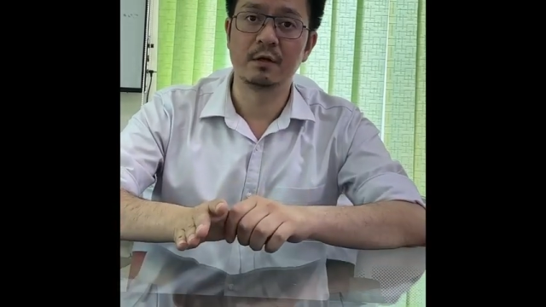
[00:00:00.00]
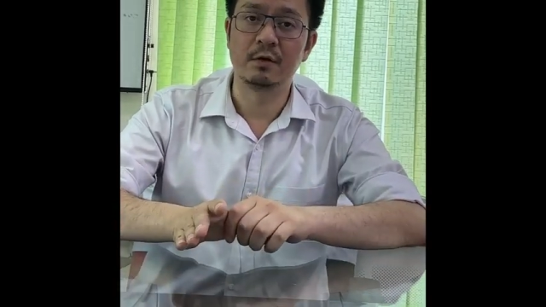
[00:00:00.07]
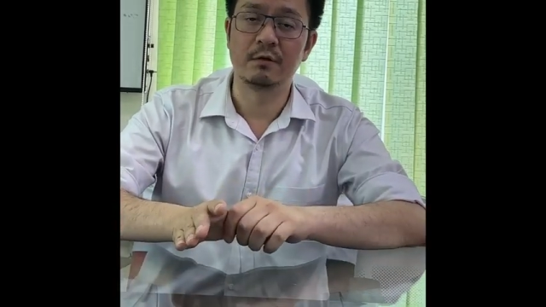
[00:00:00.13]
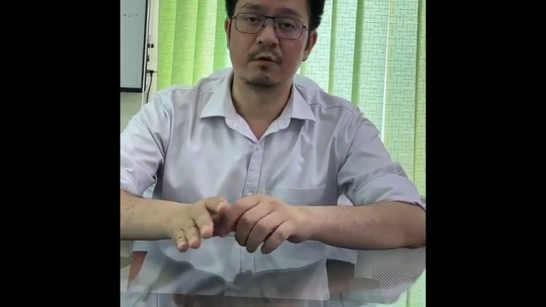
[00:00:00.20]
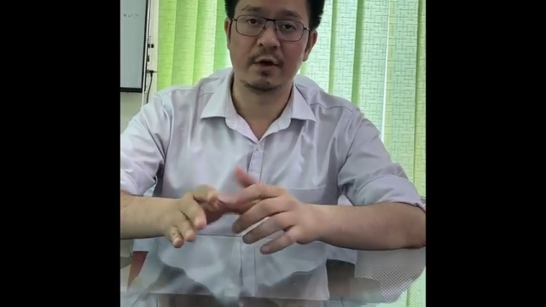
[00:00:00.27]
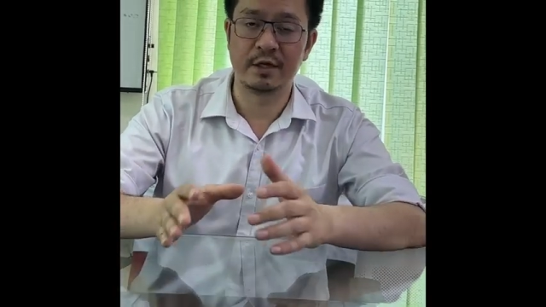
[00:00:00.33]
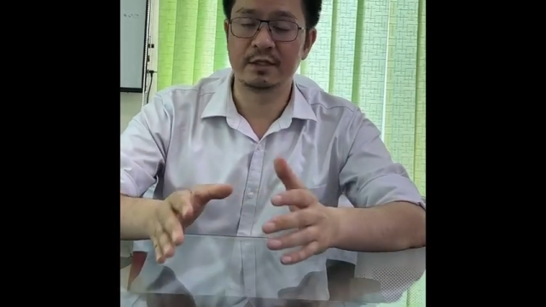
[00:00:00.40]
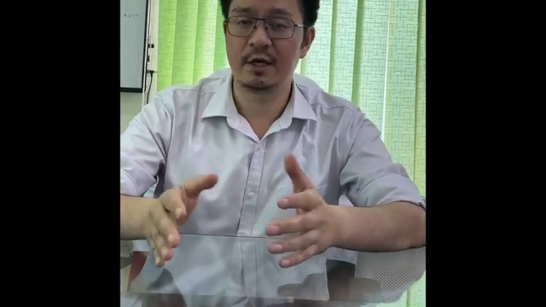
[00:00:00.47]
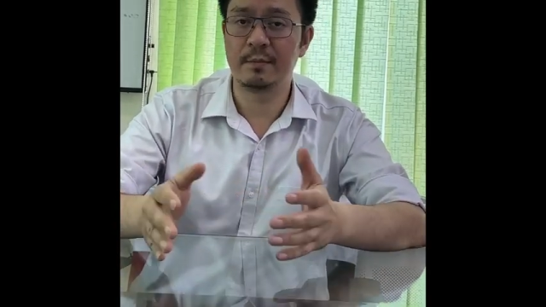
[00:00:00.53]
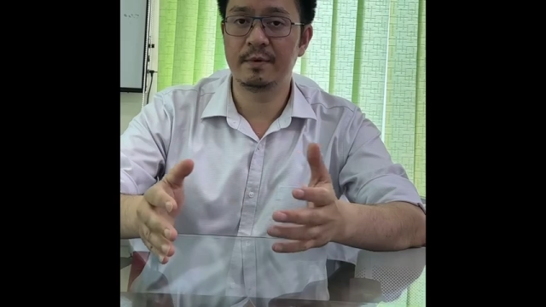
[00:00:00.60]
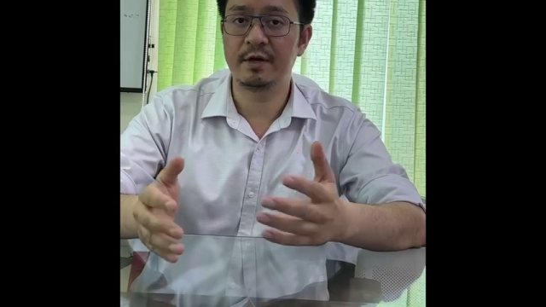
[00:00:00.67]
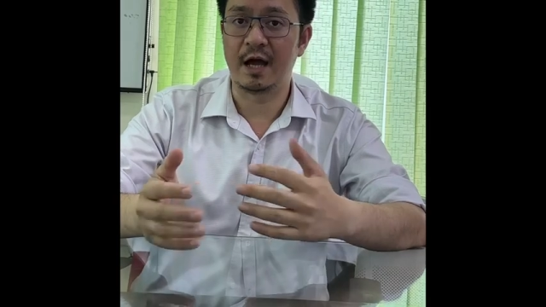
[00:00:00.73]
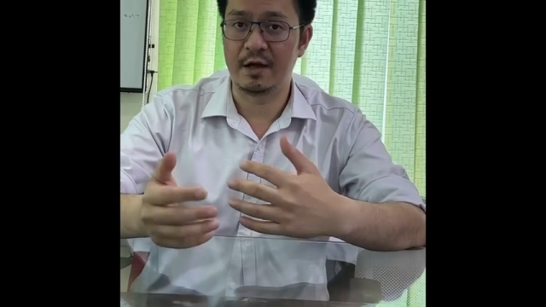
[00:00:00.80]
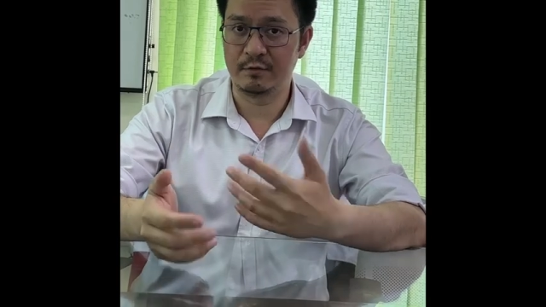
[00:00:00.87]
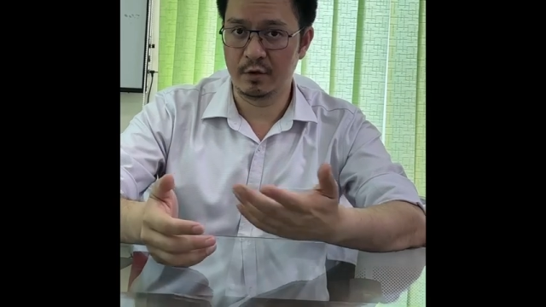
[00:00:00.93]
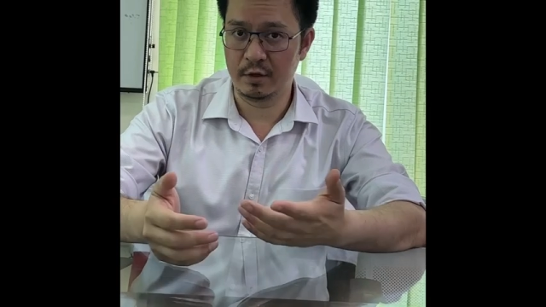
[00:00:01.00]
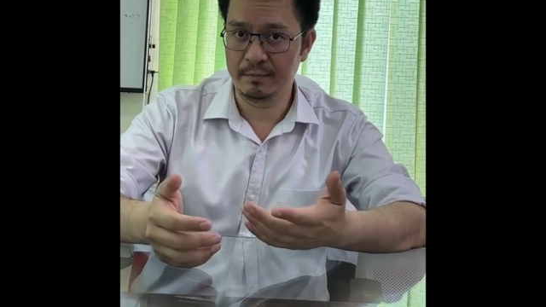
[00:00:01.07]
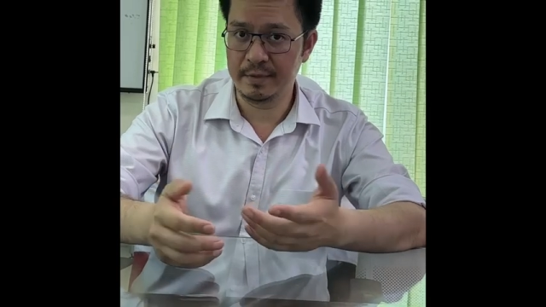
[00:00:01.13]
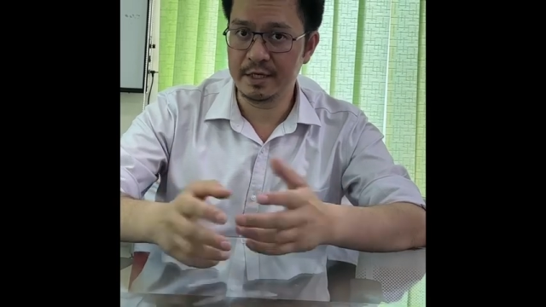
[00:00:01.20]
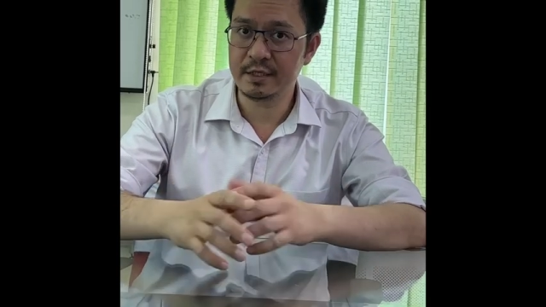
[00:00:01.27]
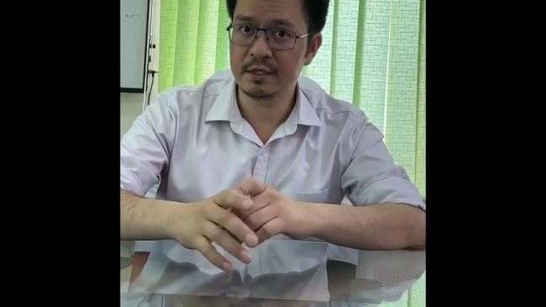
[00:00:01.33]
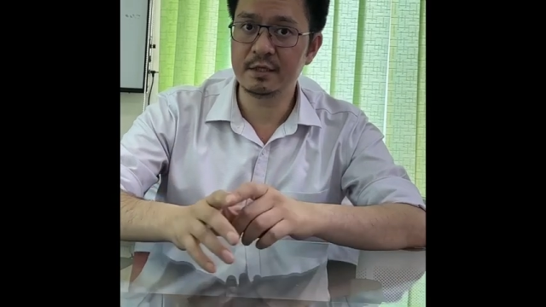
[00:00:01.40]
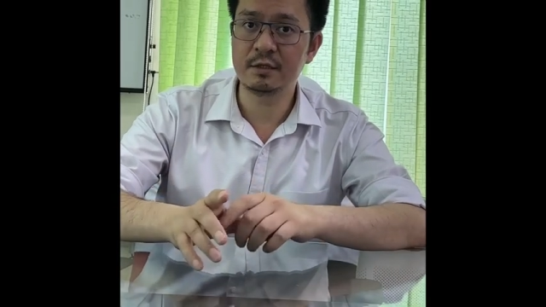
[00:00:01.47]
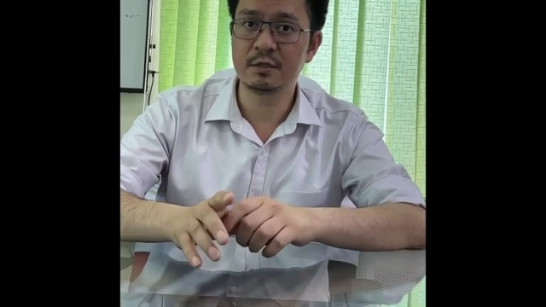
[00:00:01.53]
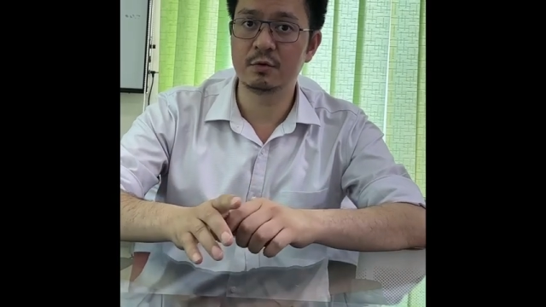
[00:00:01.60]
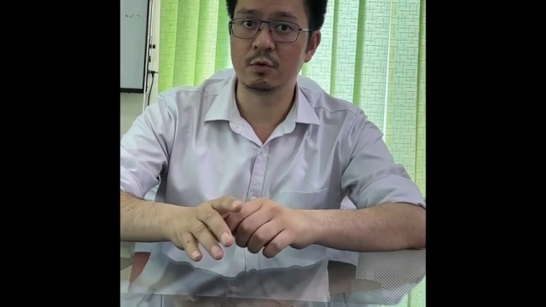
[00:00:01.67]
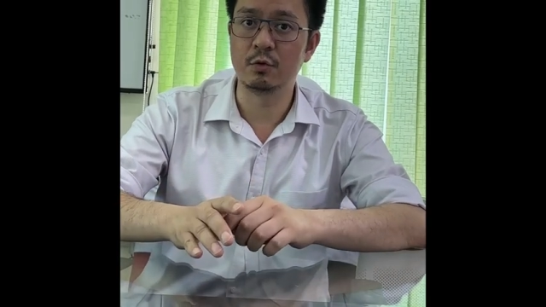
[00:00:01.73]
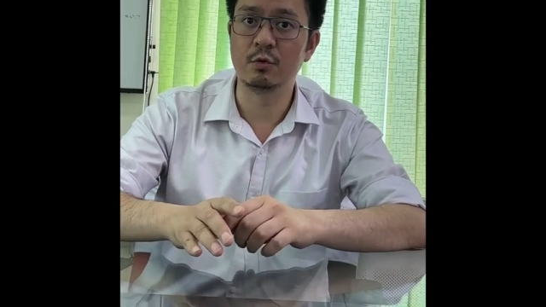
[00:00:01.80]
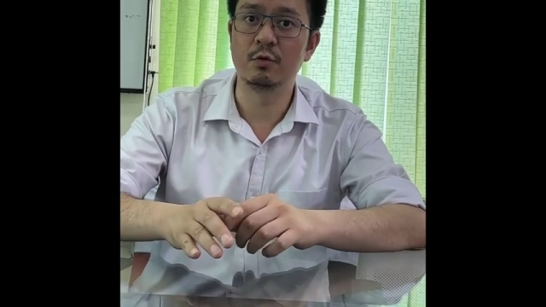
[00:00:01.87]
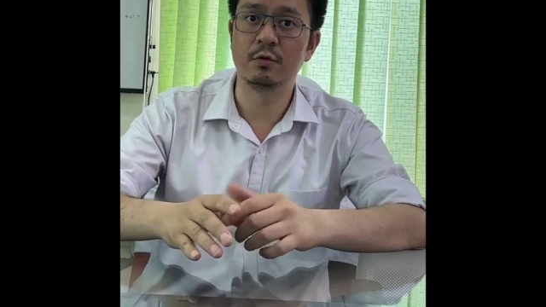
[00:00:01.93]
For example, I've got patients
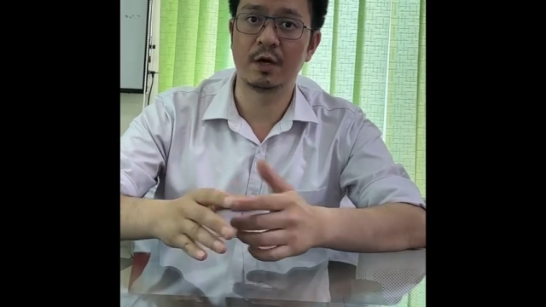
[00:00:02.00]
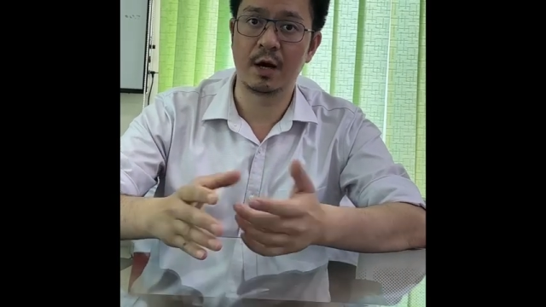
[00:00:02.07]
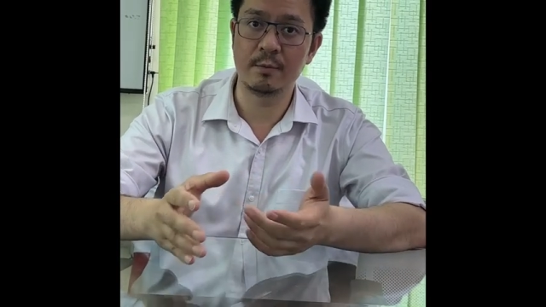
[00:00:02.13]
who